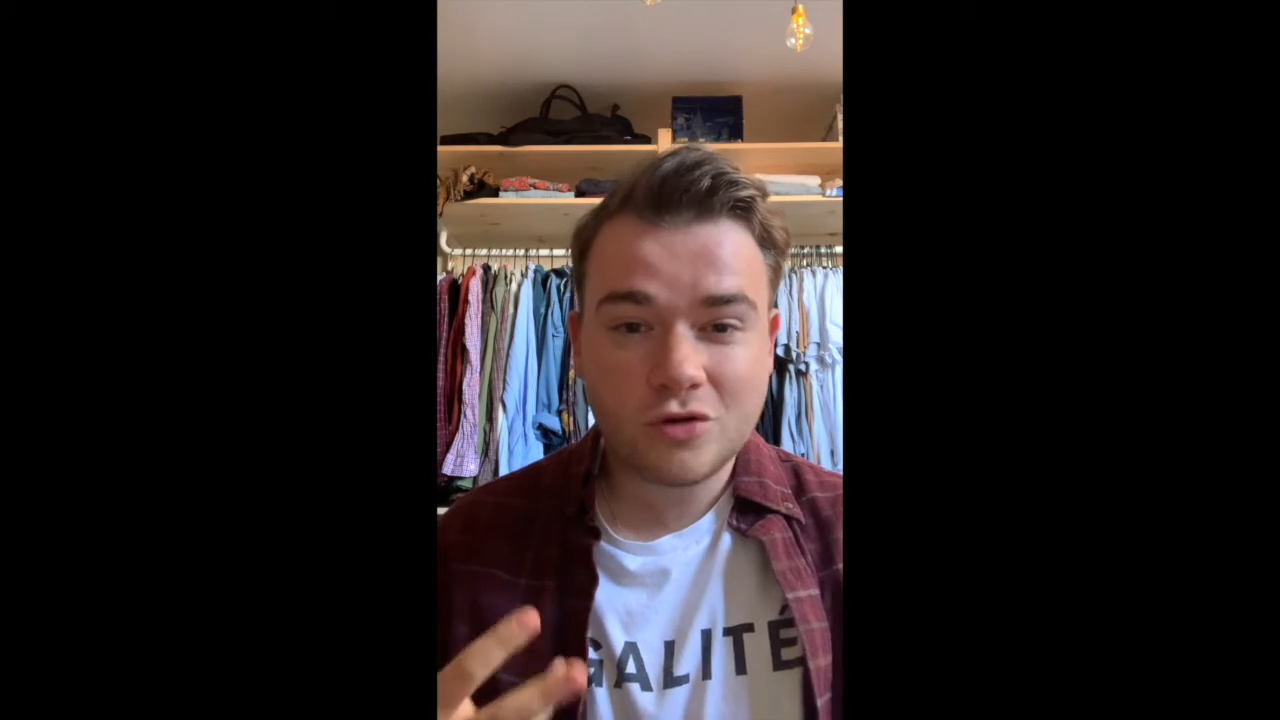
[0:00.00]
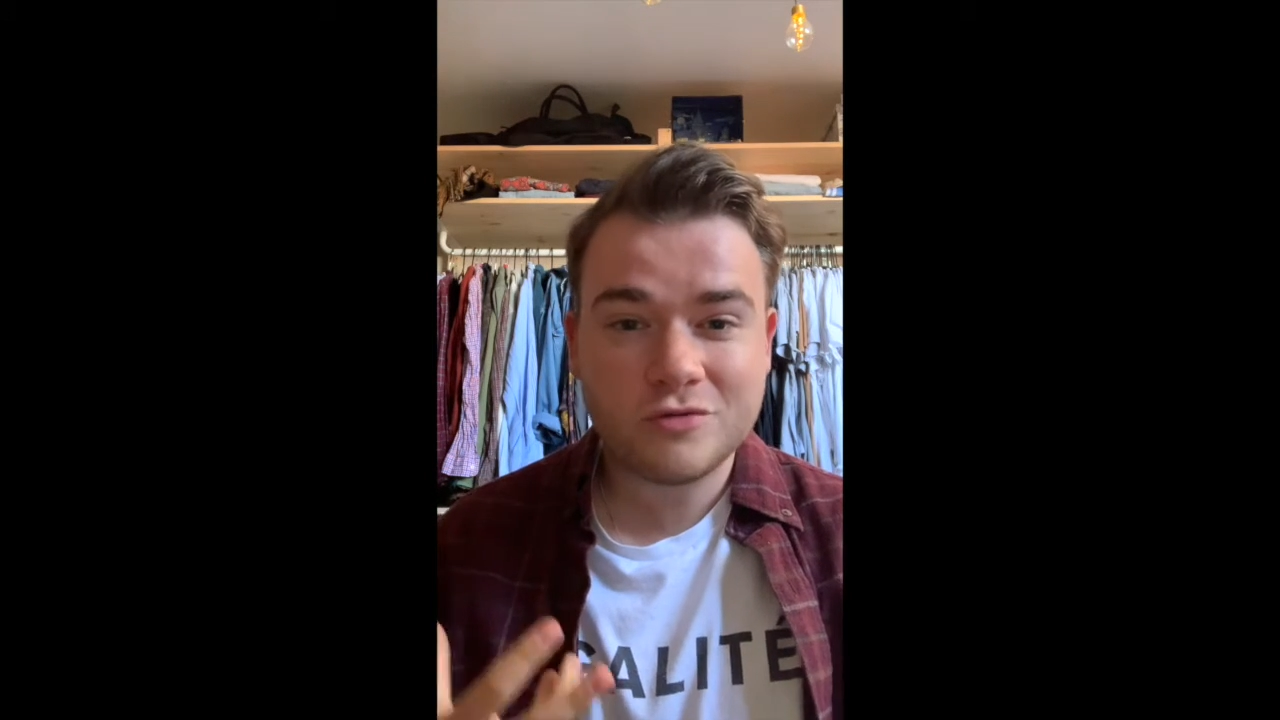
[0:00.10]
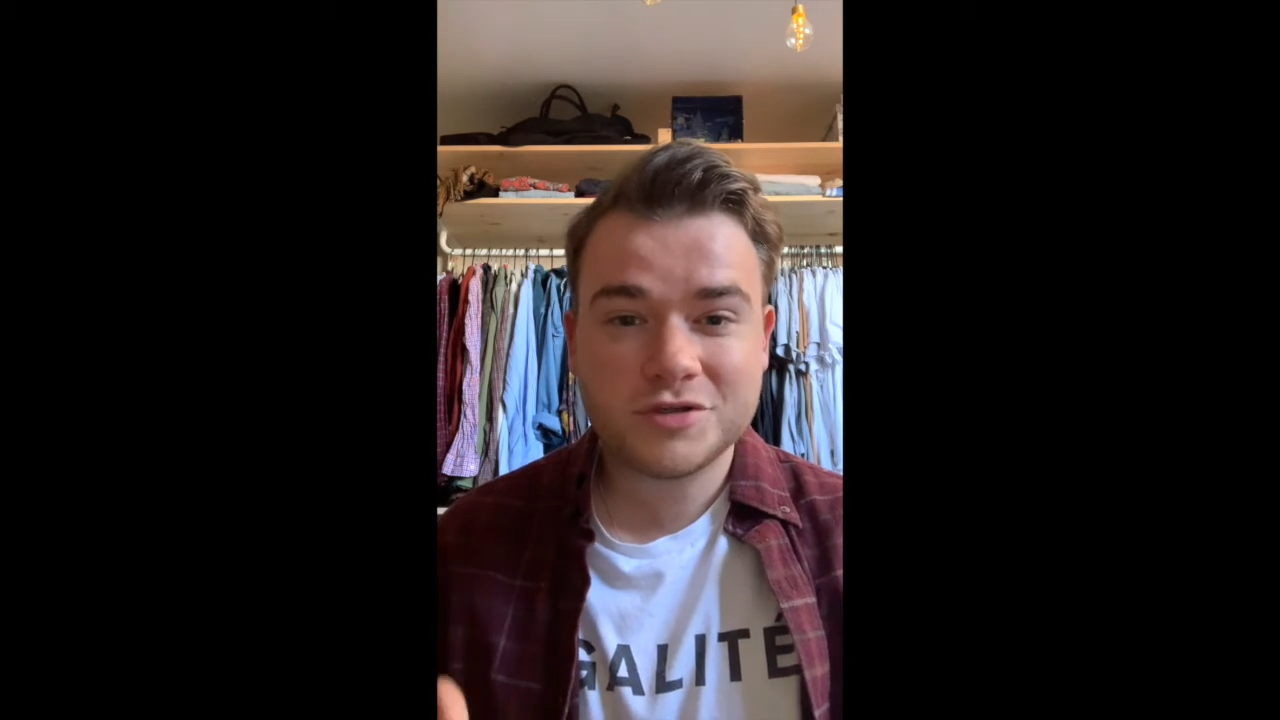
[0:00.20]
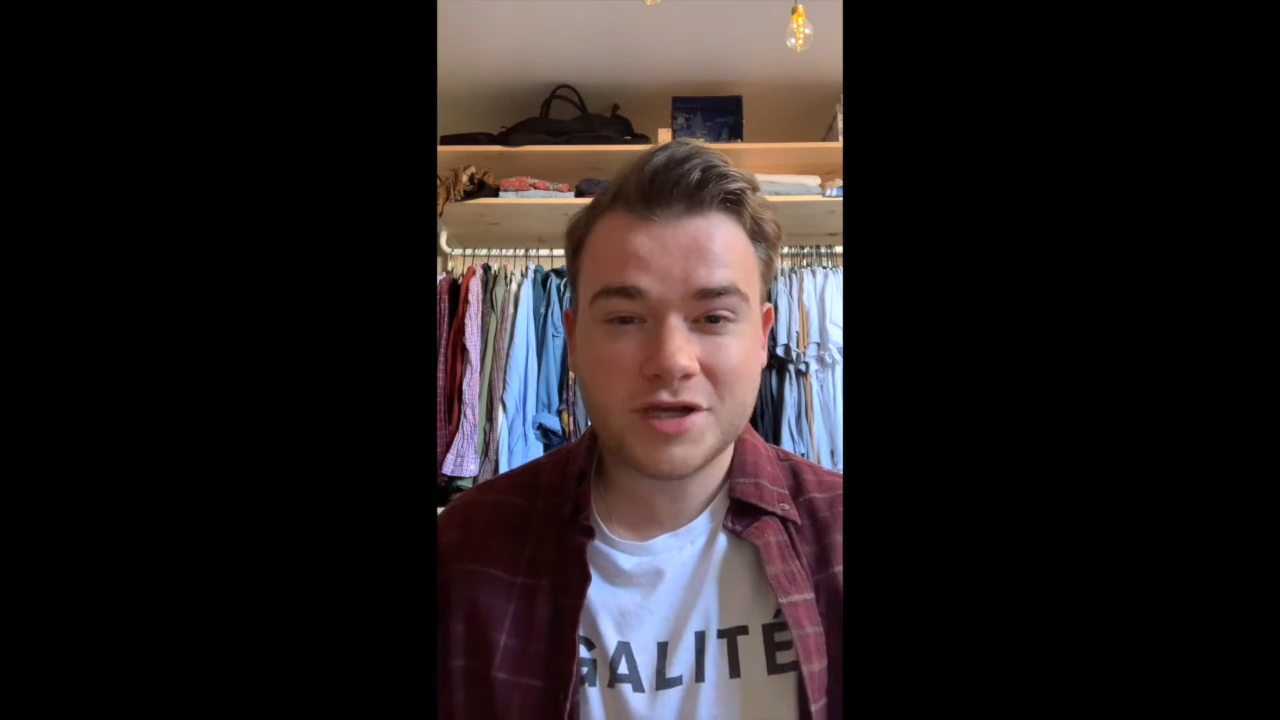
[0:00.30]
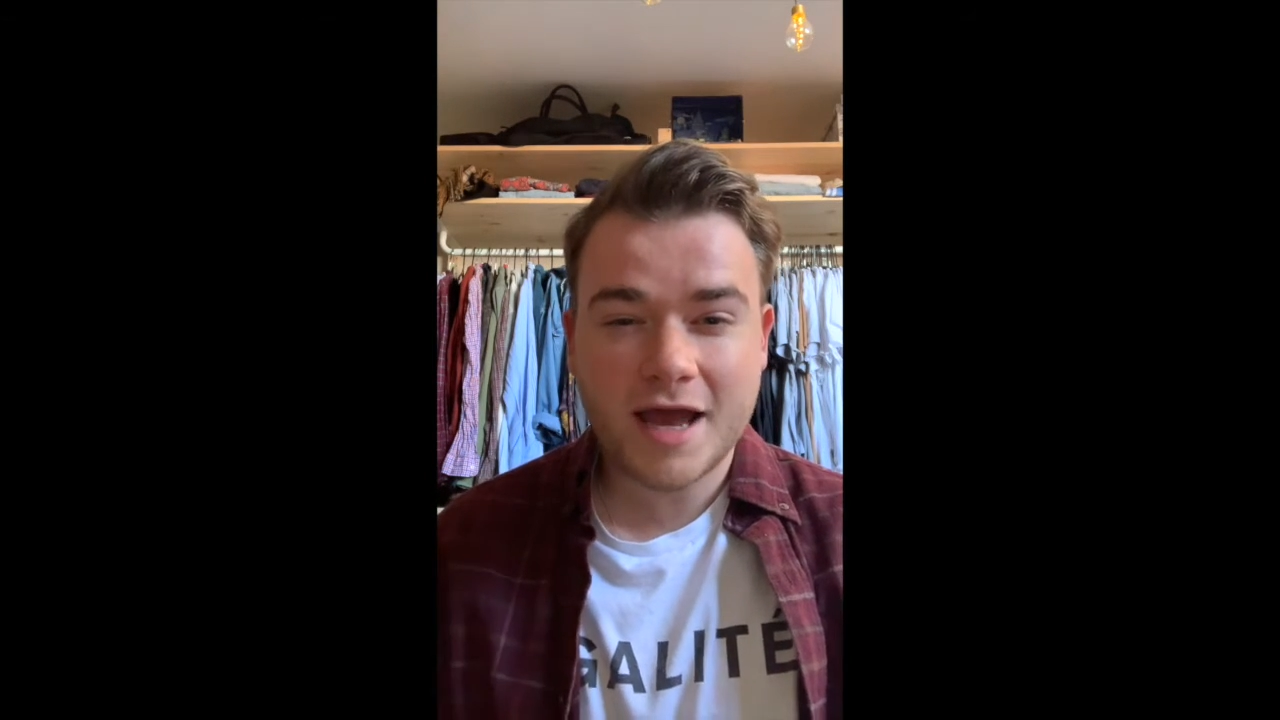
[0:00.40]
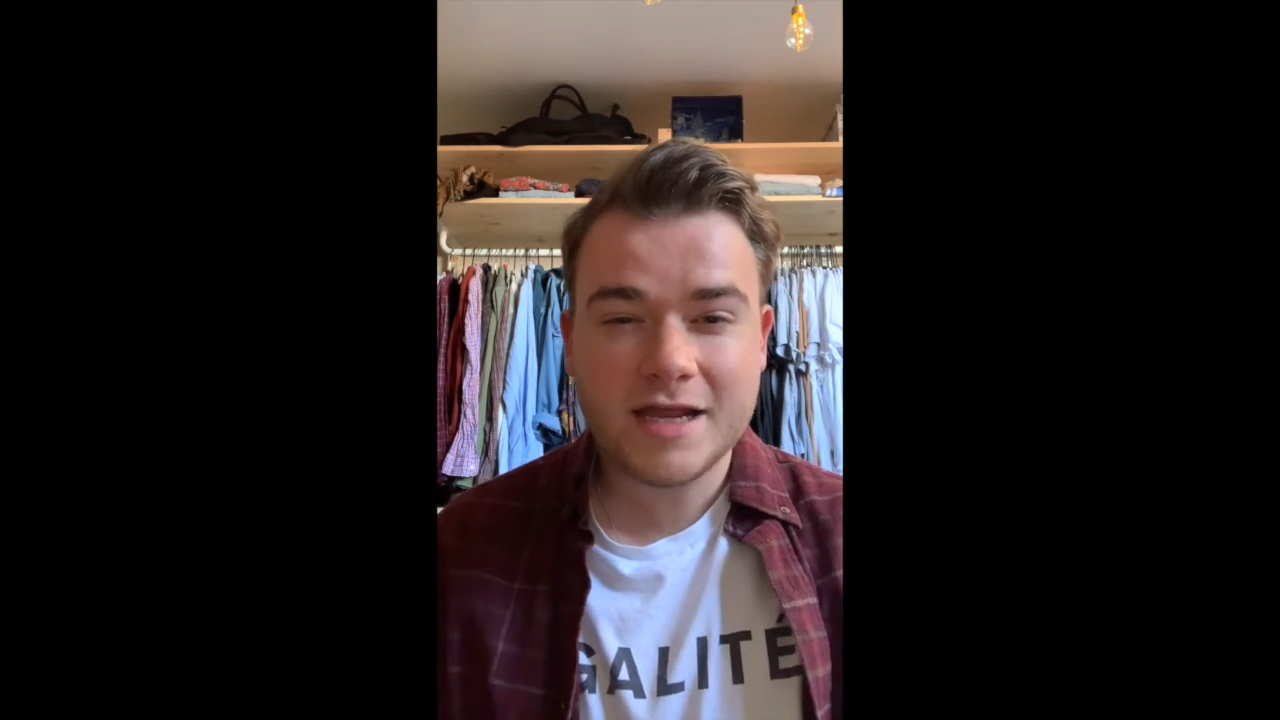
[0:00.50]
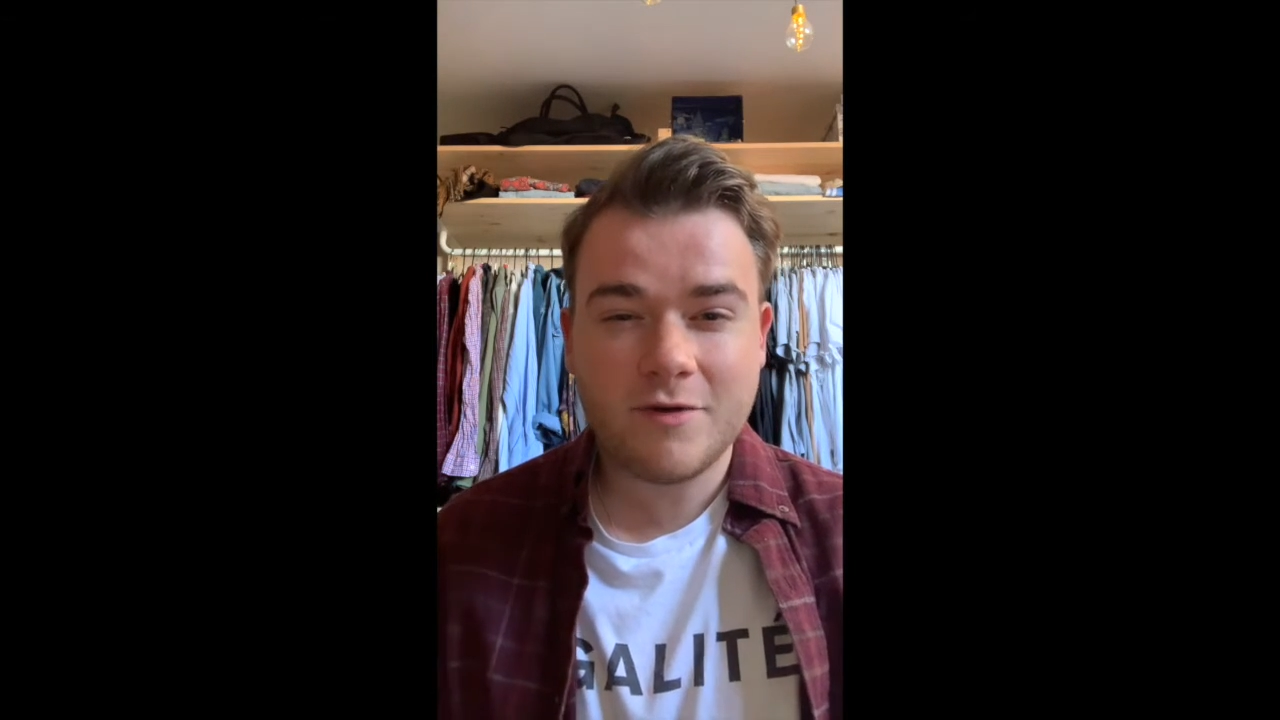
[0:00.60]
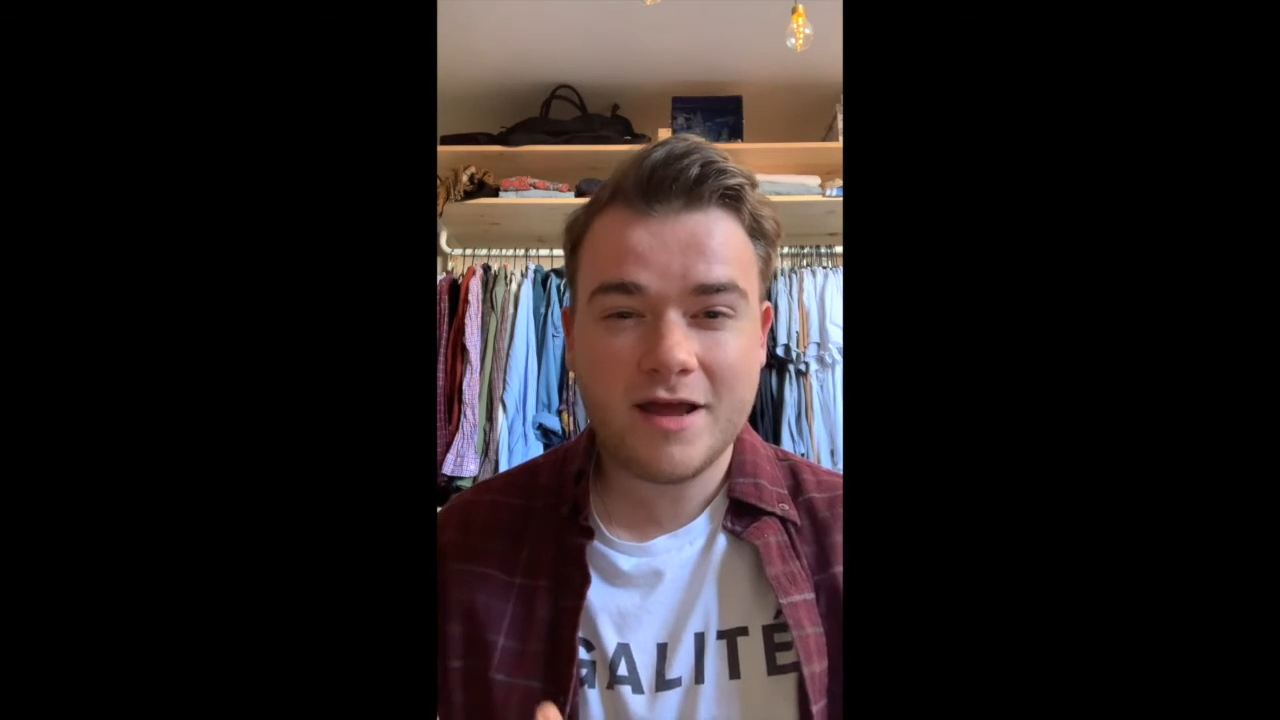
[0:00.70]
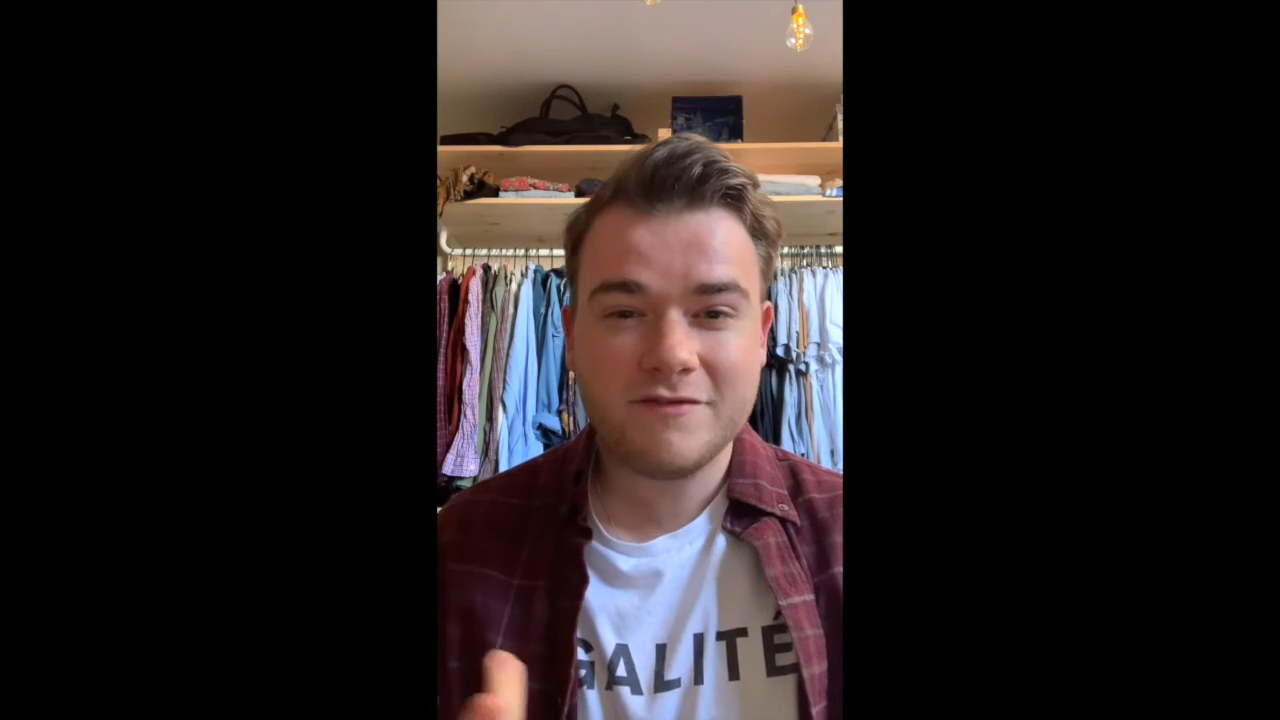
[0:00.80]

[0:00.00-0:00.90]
culture anyway,